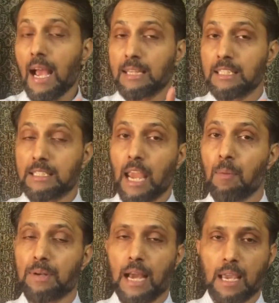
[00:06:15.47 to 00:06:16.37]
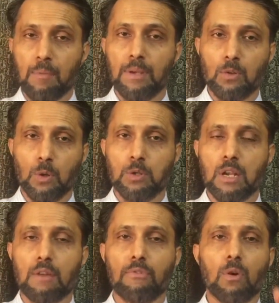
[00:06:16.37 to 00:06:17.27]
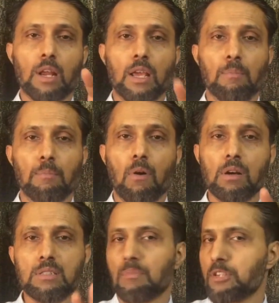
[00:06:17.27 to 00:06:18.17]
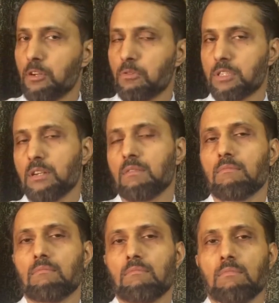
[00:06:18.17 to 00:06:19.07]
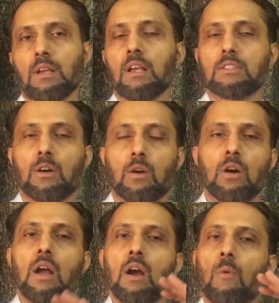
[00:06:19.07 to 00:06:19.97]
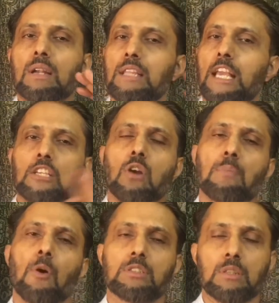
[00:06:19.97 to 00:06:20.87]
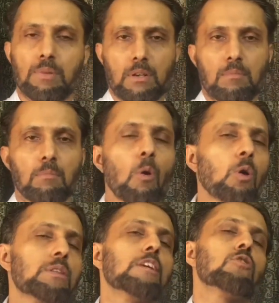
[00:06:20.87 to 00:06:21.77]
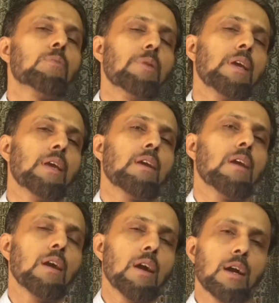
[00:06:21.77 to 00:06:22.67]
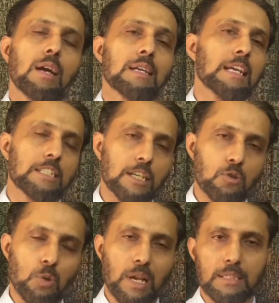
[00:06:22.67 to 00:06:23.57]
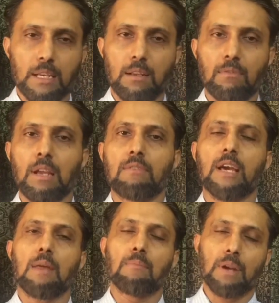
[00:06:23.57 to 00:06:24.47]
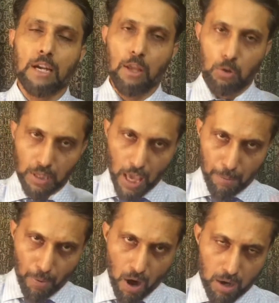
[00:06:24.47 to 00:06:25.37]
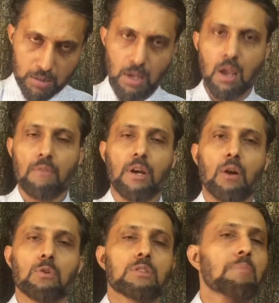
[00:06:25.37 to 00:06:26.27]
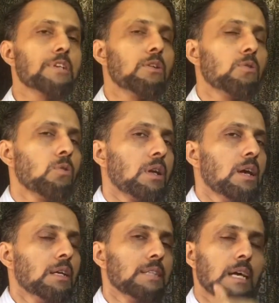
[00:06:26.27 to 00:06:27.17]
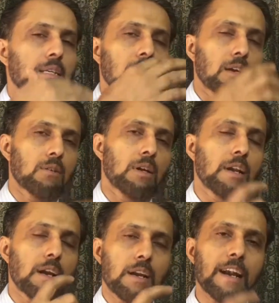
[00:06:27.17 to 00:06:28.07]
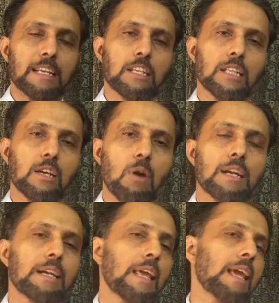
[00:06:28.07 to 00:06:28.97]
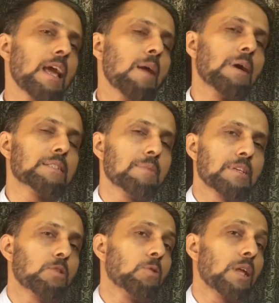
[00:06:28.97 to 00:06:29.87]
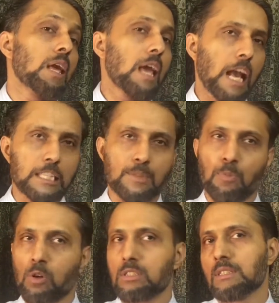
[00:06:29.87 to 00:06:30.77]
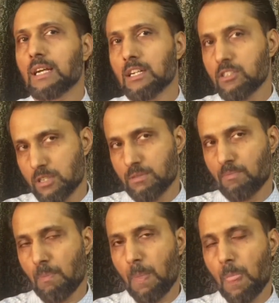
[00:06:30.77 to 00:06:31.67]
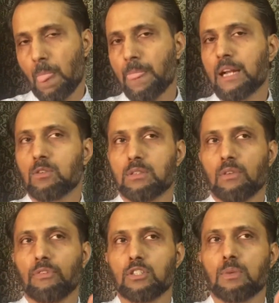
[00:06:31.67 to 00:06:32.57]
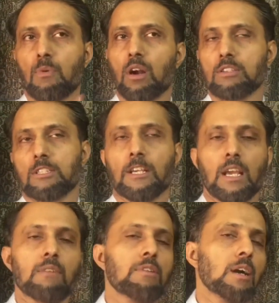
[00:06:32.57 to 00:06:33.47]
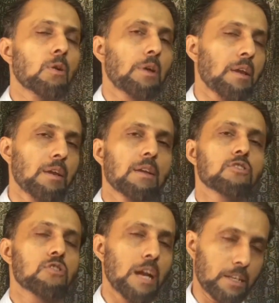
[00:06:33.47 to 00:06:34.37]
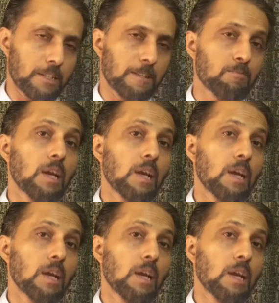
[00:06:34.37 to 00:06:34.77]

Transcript: At the same time, a solution for import substitution. So one thing is not possible. Both things should be conducted together. While we are reducing imports, we have to substitute that reduction in the quantity by substituting exports in the country. That was the first policy, inward-looking strategy.